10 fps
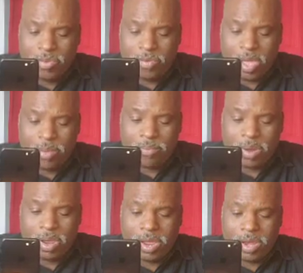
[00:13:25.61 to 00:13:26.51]
and try
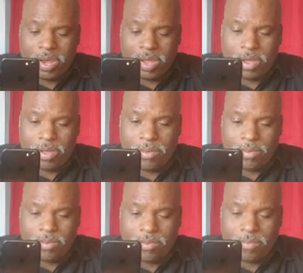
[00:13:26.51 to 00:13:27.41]
bring in the
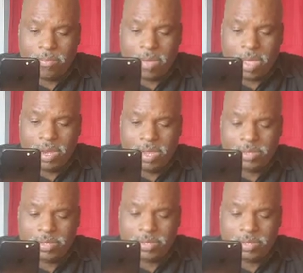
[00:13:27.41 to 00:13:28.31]

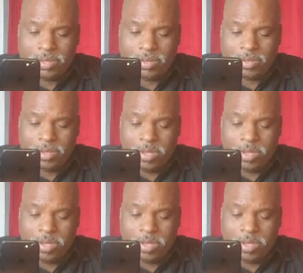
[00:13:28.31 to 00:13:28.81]
brightness.